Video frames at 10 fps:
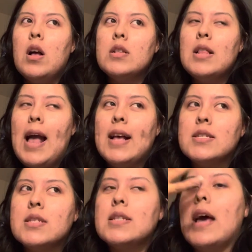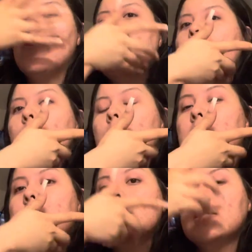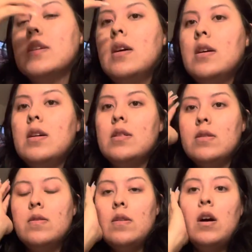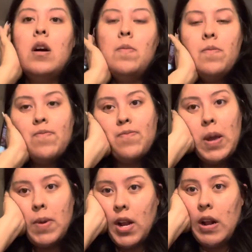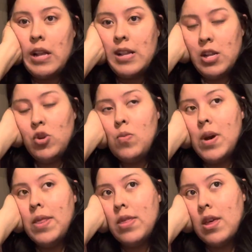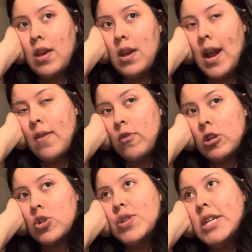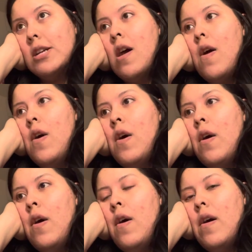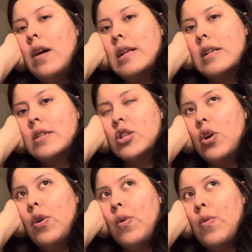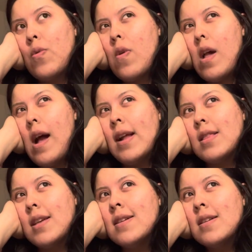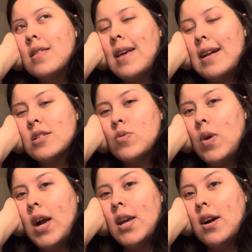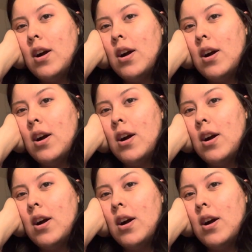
Last Saturday was baby Erin's 2-month anniversary. So I think that's why